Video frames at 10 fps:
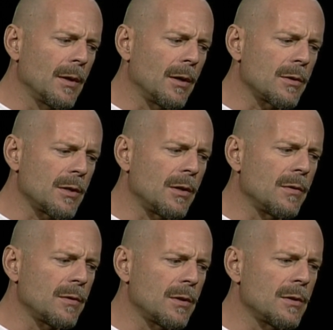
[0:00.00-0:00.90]

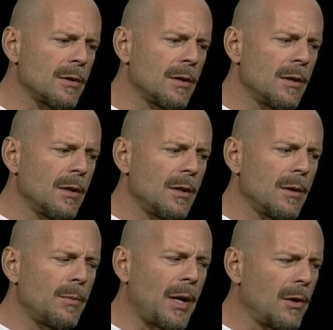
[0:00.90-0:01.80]
ourselves as
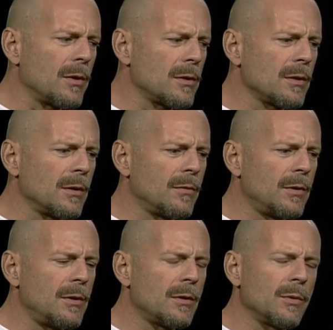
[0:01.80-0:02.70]
parents of
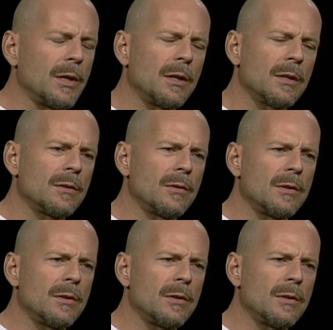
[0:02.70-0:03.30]
these three kids, of